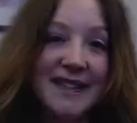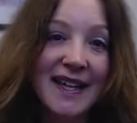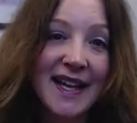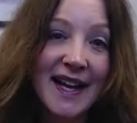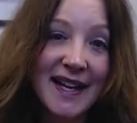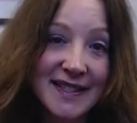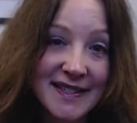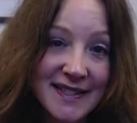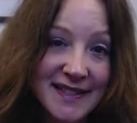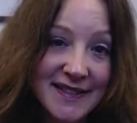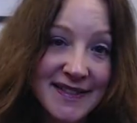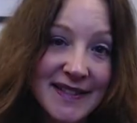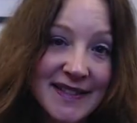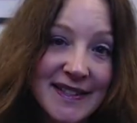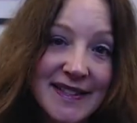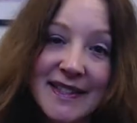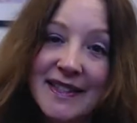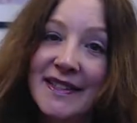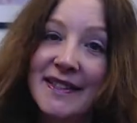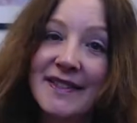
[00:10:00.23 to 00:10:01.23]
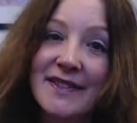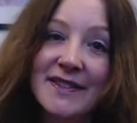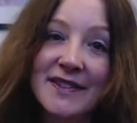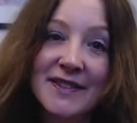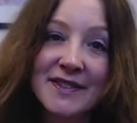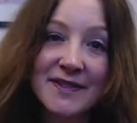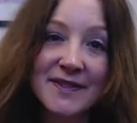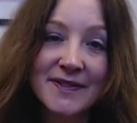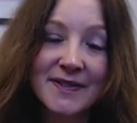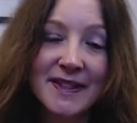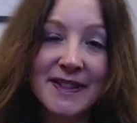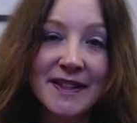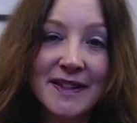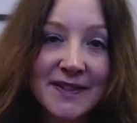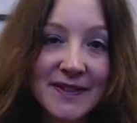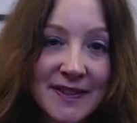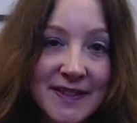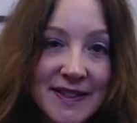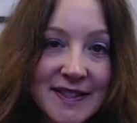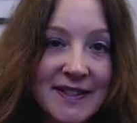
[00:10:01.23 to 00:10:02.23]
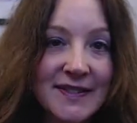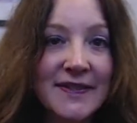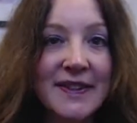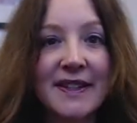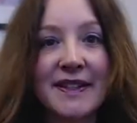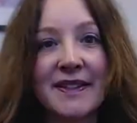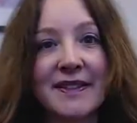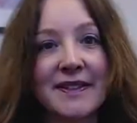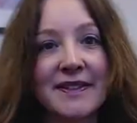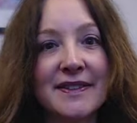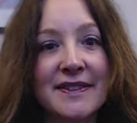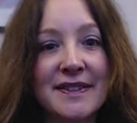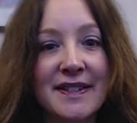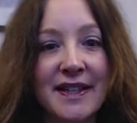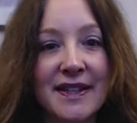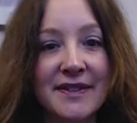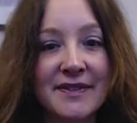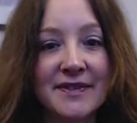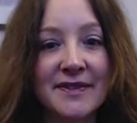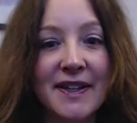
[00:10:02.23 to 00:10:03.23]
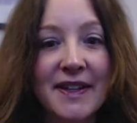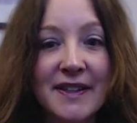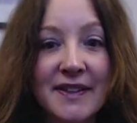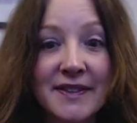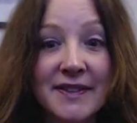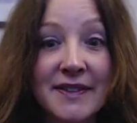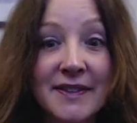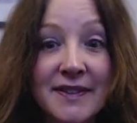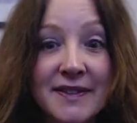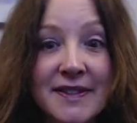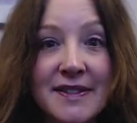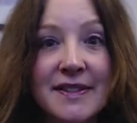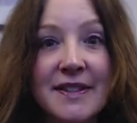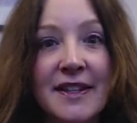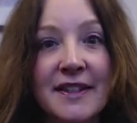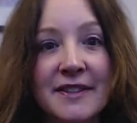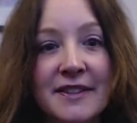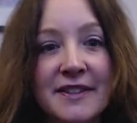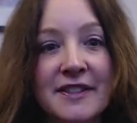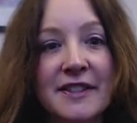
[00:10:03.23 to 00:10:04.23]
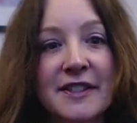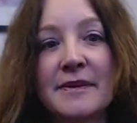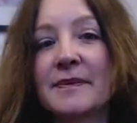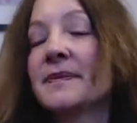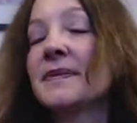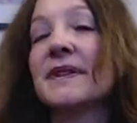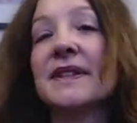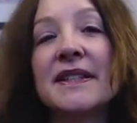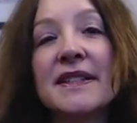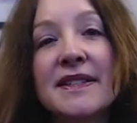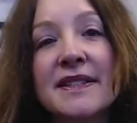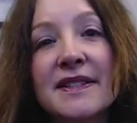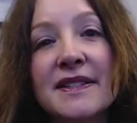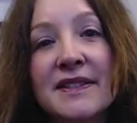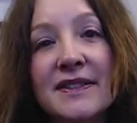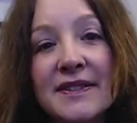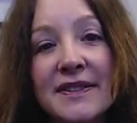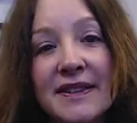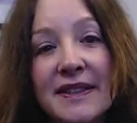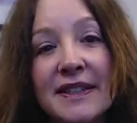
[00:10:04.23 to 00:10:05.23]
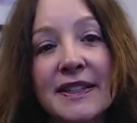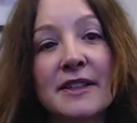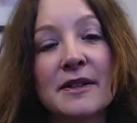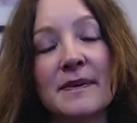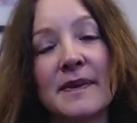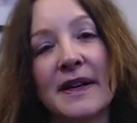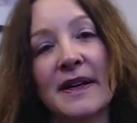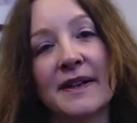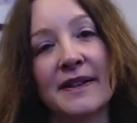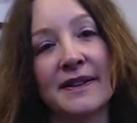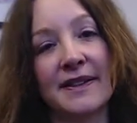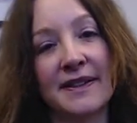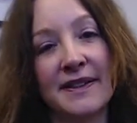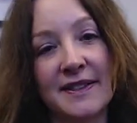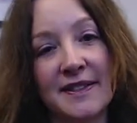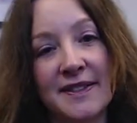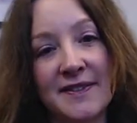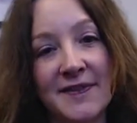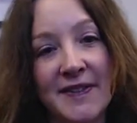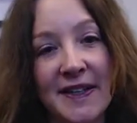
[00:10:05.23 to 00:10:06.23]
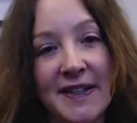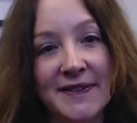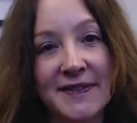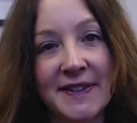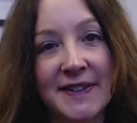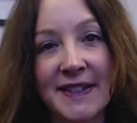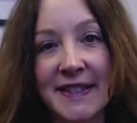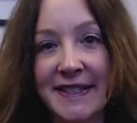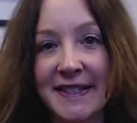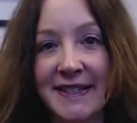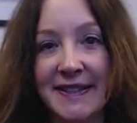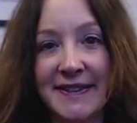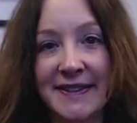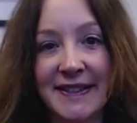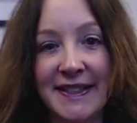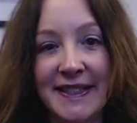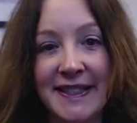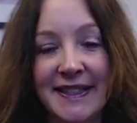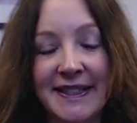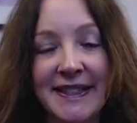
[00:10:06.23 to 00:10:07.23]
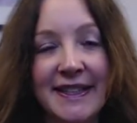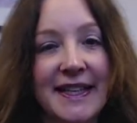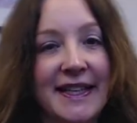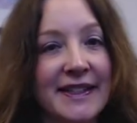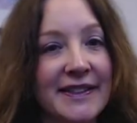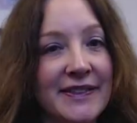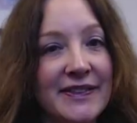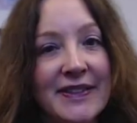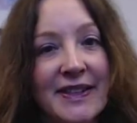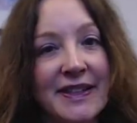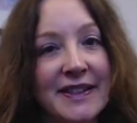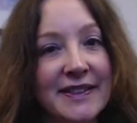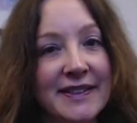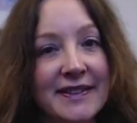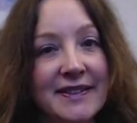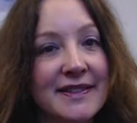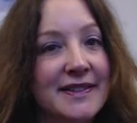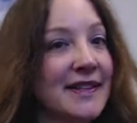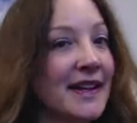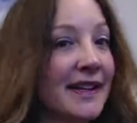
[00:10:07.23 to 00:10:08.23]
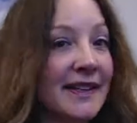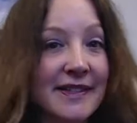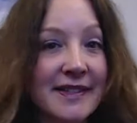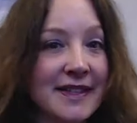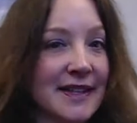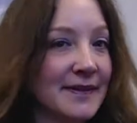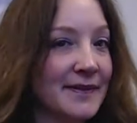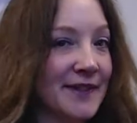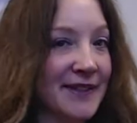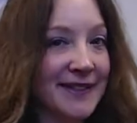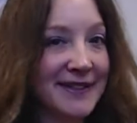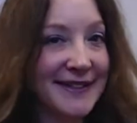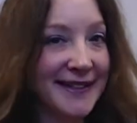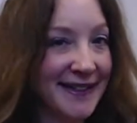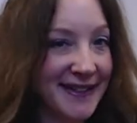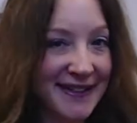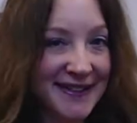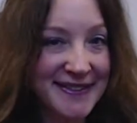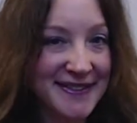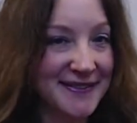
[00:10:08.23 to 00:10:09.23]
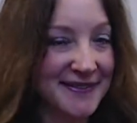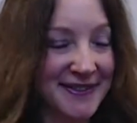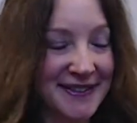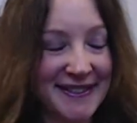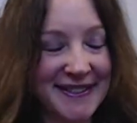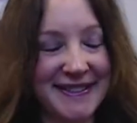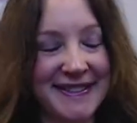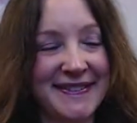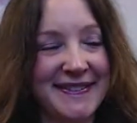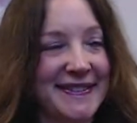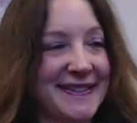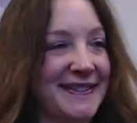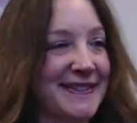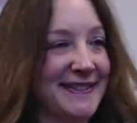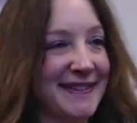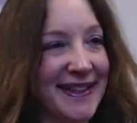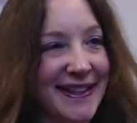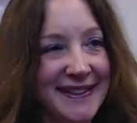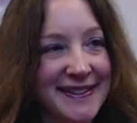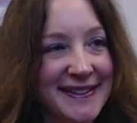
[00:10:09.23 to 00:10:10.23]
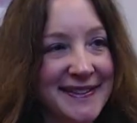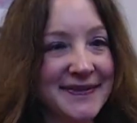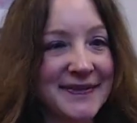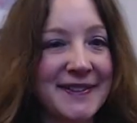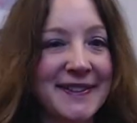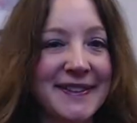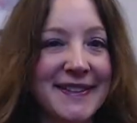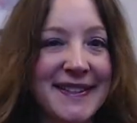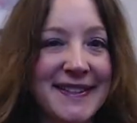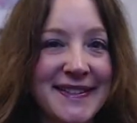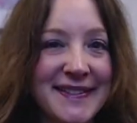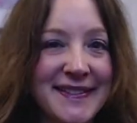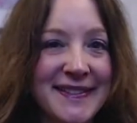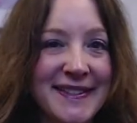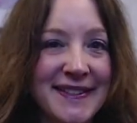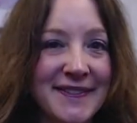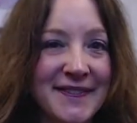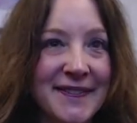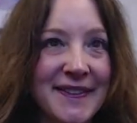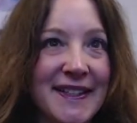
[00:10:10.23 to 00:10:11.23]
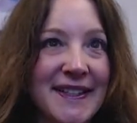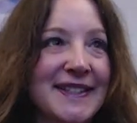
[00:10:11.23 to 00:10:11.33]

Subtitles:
As you continue to read the works of others and write your own scholarship, please do think about these 5 criteria. And again, you can change them. You can take out some criteria or add some more as you see fit.